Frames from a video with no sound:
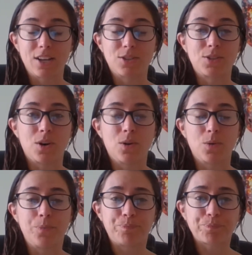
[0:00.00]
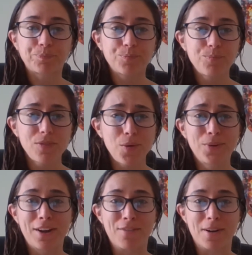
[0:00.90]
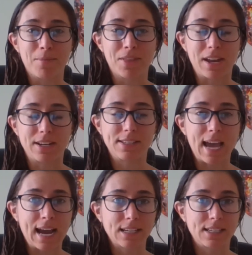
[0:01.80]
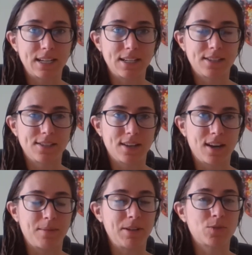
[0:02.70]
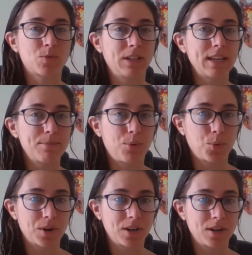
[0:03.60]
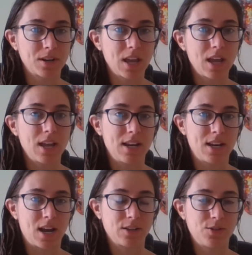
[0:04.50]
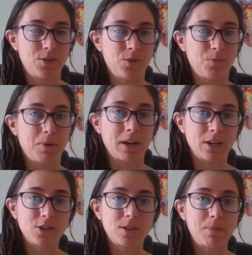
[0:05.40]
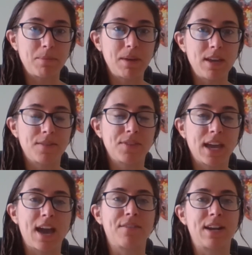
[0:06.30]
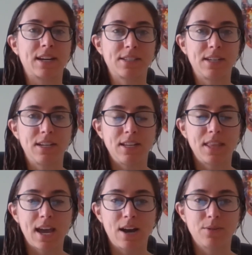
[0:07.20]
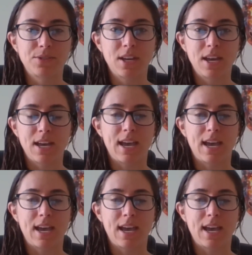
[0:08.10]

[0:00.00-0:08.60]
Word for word: So whatever number that is, accidents. Um, it's really important not to punish the puppy if they have an accident in the house.